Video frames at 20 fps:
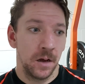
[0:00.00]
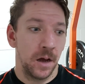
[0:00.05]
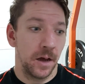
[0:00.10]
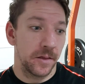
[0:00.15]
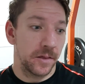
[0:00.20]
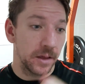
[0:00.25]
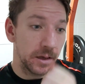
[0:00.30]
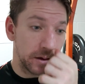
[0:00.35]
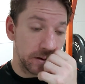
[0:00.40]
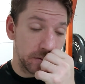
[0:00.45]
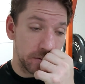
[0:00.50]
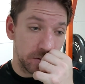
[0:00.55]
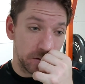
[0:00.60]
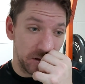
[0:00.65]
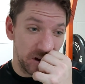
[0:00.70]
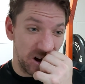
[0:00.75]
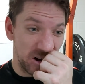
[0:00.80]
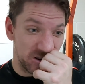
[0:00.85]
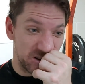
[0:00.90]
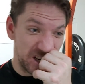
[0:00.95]
I think
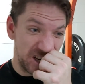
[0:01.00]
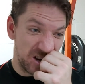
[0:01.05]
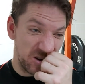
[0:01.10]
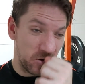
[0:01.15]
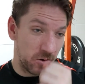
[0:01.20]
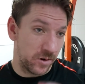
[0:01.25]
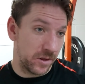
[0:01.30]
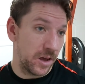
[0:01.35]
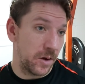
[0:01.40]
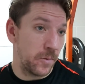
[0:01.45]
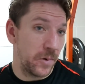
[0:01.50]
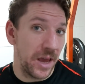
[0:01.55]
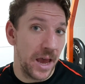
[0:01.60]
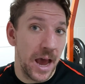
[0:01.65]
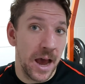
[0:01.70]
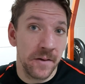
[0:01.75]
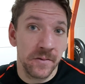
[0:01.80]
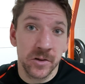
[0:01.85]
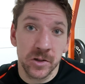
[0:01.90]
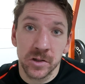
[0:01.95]
our decor that we
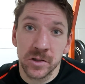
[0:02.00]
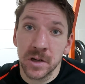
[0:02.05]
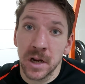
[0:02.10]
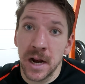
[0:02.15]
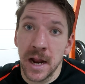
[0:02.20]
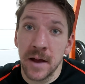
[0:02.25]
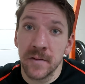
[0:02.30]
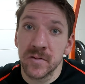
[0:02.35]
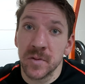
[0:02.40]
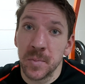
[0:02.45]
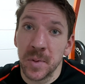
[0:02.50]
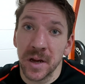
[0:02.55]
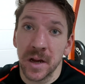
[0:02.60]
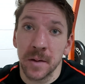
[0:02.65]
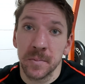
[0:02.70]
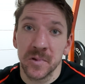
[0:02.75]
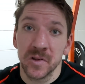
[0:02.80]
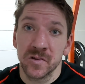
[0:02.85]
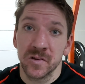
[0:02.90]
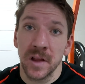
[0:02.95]
have are just going to have to pick
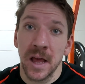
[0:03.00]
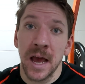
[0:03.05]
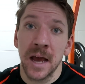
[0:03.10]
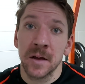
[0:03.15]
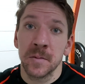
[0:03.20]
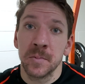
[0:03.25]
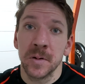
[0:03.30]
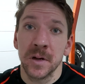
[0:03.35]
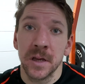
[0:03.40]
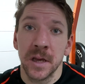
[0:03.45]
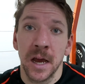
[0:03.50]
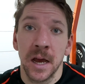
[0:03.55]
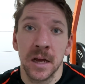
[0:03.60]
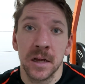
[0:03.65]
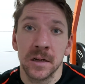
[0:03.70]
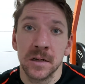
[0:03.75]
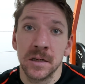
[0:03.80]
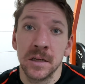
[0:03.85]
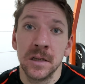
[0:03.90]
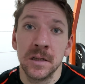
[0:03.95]
up the slack. But
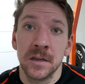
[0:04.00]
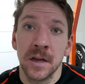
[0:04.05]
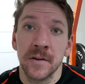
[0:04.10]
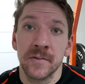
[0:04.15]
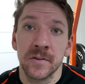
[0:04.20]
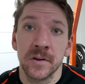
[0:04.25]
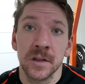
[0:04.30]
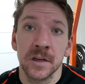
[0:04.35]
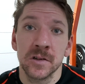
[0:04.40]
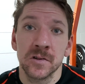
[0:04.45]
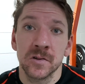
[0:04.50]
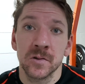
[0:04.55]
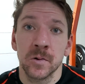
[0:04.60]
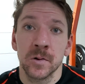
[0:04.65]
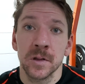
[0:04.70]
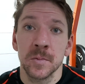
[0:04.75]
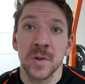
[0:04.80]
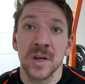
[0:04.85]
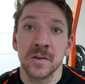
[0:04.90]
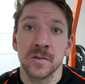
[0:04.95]
yeah, he definitely is
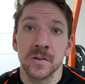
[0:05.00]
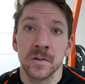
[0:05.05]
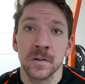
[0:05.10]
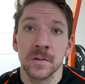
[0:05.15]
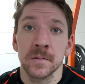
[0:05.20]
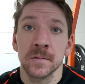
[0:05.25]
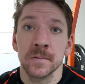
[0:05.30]
sorely missed.